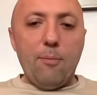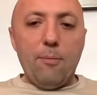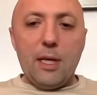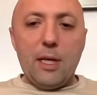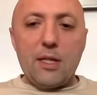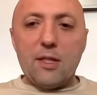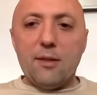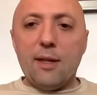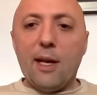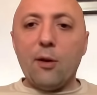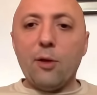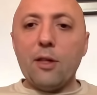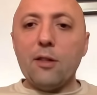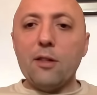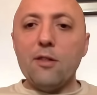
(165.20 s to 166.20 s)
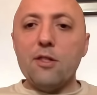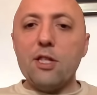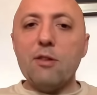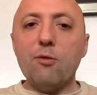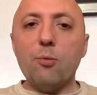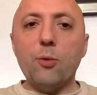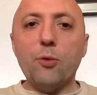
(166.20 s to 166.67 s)
makes it nigh on
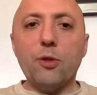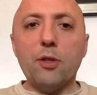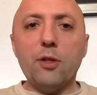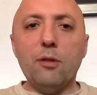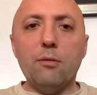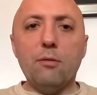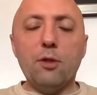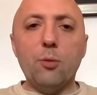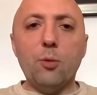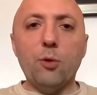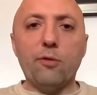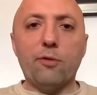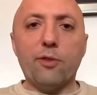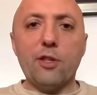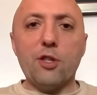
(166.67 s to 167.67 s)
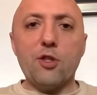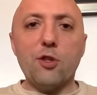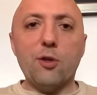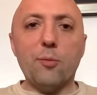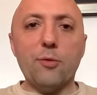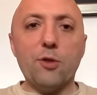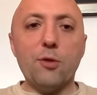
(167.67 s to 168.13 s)
inconceivable that you won't finish
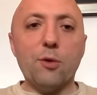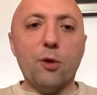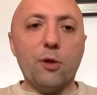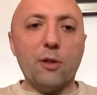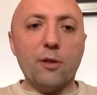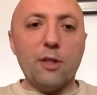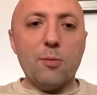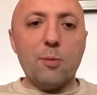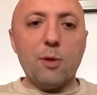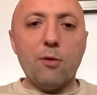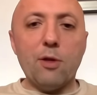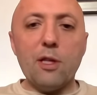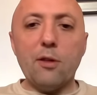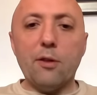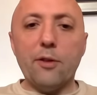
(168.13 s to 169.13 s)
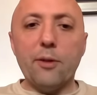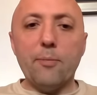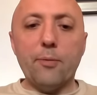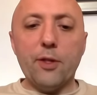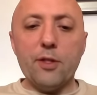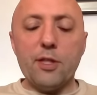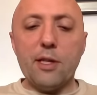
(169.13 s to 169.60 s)
top two or at least be right on
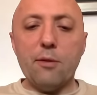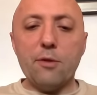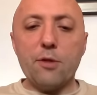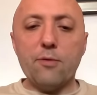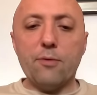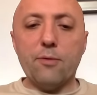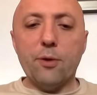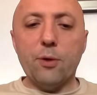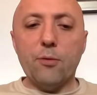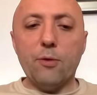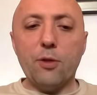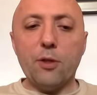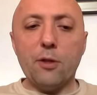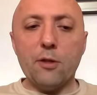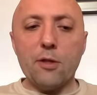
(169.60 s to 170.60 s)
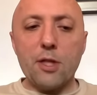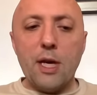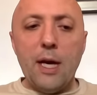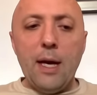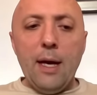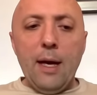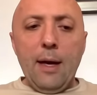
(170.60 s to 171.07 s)
the tails of whoever does.
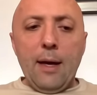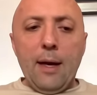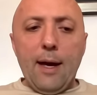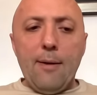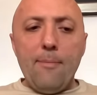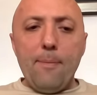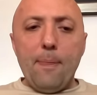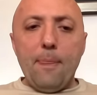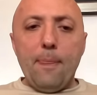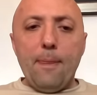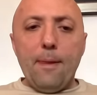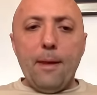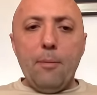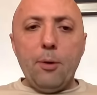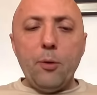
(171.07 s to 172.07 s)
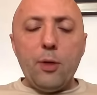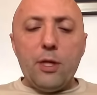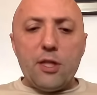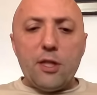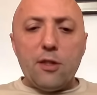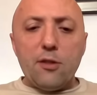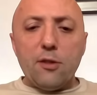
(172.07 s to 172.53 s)
But
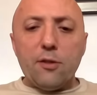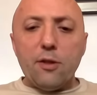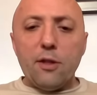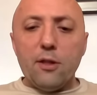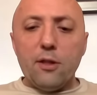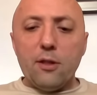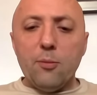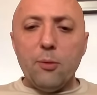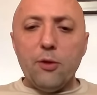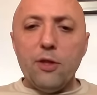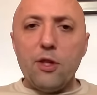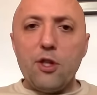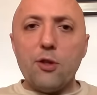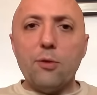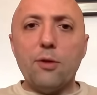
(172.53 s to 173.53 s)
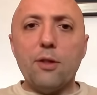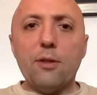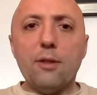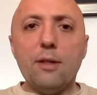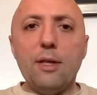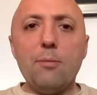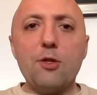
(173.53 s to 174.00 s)
we said on the Monday show
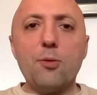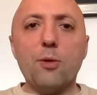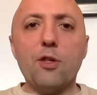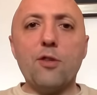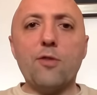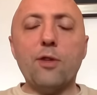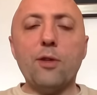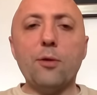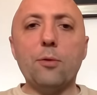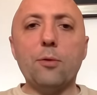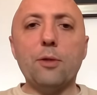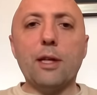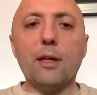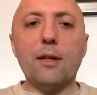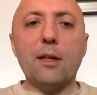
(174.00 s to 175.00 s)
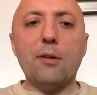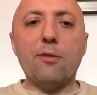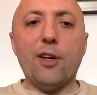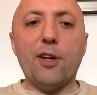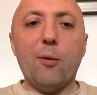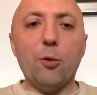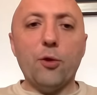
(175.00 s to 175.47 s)
that Ipswich feel like they're
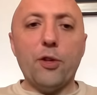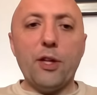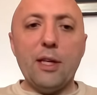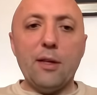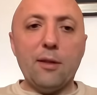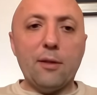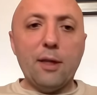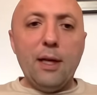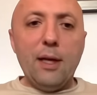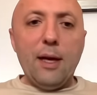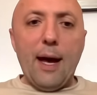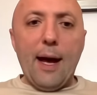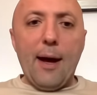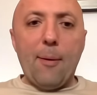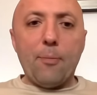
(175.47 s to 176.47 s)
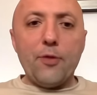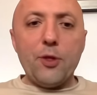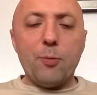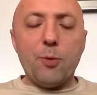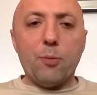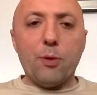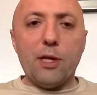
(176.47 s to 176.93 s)
far more there
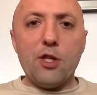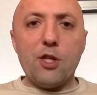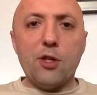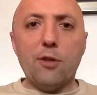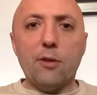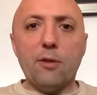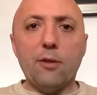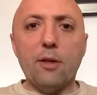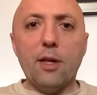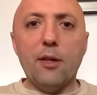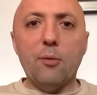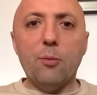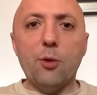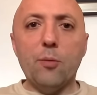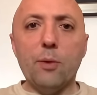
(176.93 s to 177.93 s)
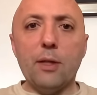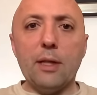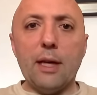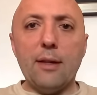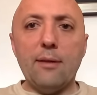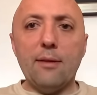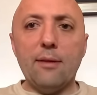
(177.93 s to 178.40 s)
to put pressure on at the
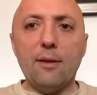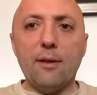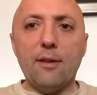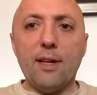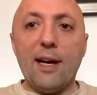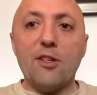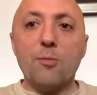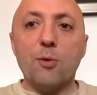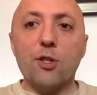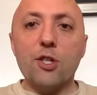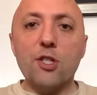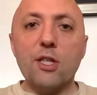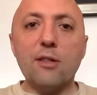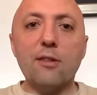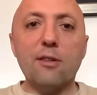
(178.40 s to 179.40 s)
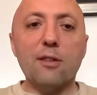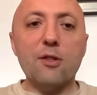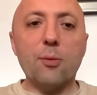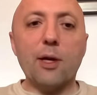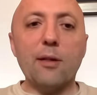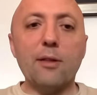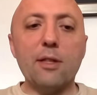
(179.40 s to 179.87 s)
moment. And that, as much as anything,
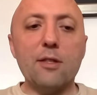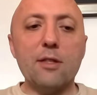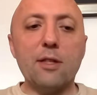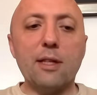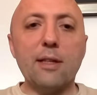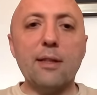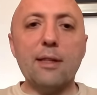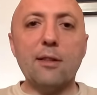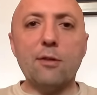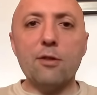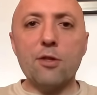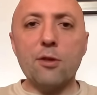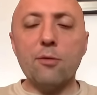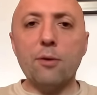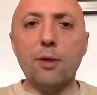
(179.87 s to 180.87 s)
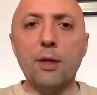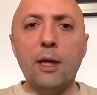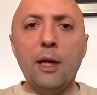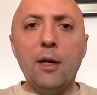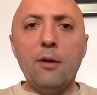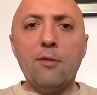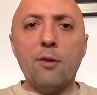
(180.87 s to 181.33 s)
is why Leeds kind of need a result
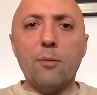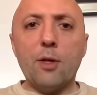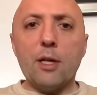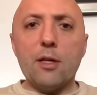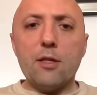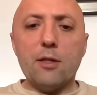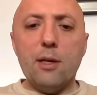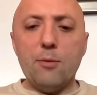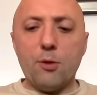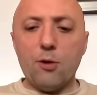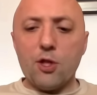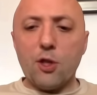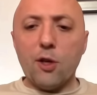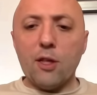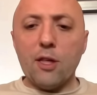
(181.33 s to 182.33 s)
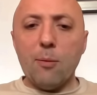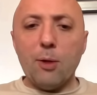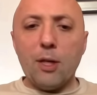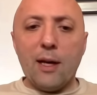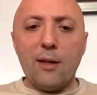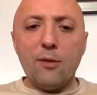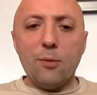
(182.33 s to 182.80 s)
from this. Ipswich got a
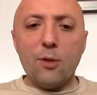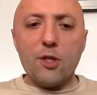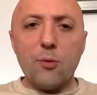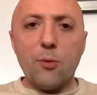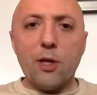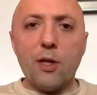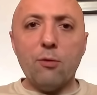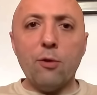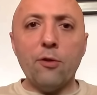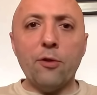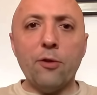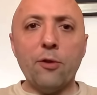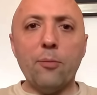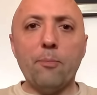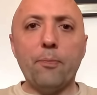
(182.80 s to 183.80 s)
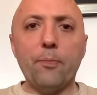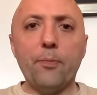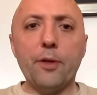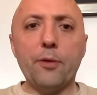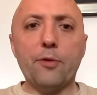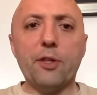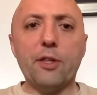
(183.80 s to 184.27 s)
game in hand, is away at Rotherham,
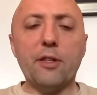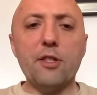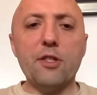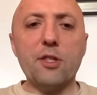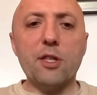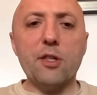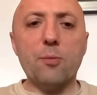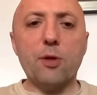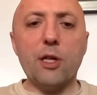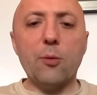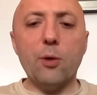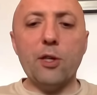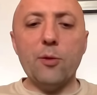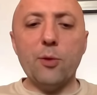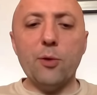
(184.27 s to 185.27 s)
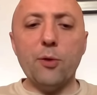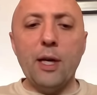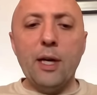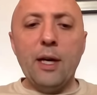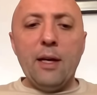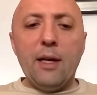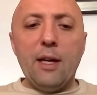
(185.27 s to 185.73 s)
they'll think is pretty winnable.
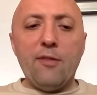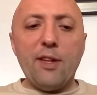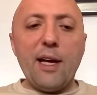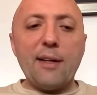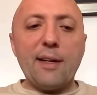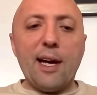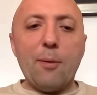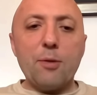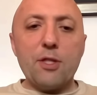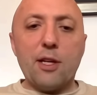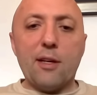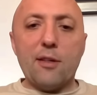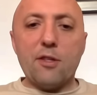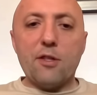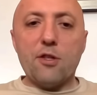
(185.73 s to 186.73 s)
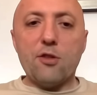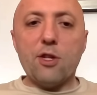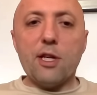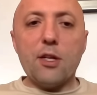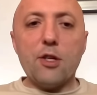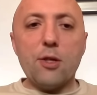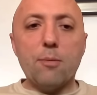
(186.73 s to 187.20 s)
If that gap starts to
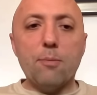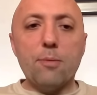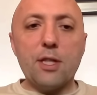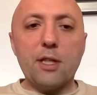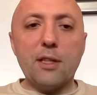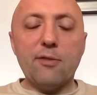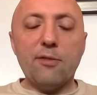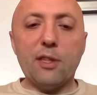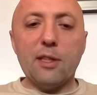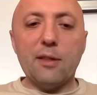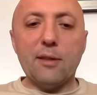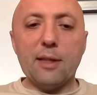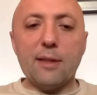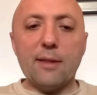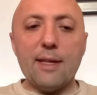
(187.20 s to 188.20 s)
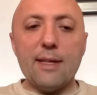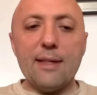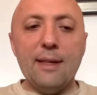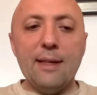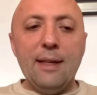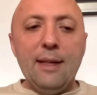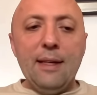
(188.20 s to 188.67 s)
stretch significantly,
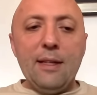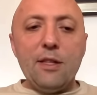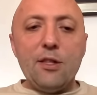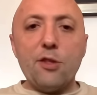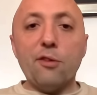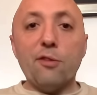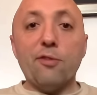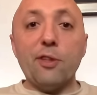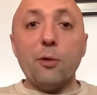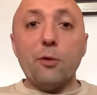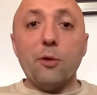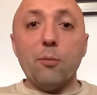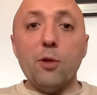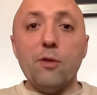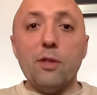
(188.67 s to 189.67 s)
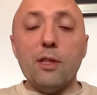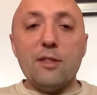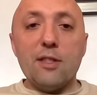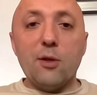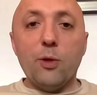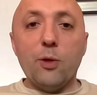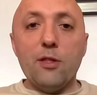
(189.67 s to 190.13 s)
then you sort of feel that moving
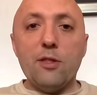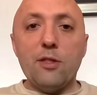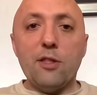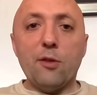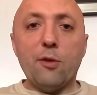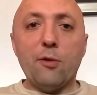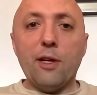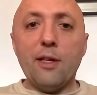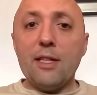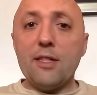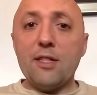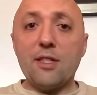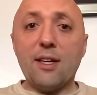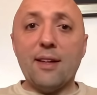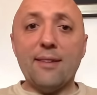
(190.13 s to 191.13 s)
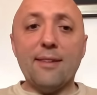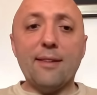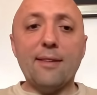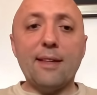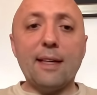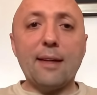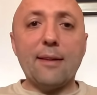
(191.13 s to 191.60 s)
into the winter, you're already starting to
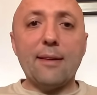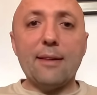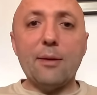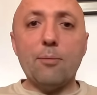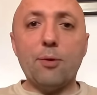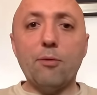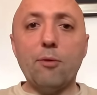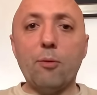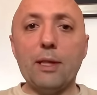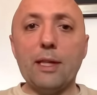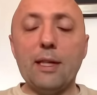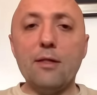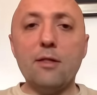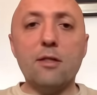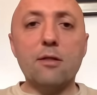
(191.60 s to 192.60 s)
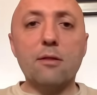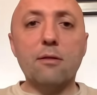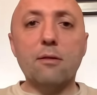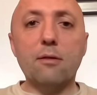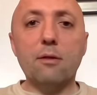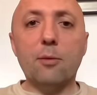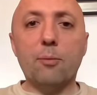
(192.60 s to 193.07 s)
think that it probably is
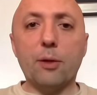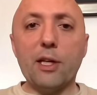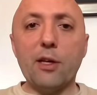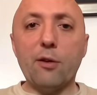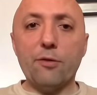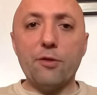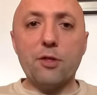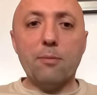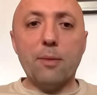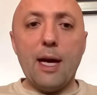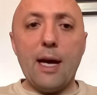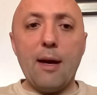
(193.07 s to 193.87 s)
the playoffs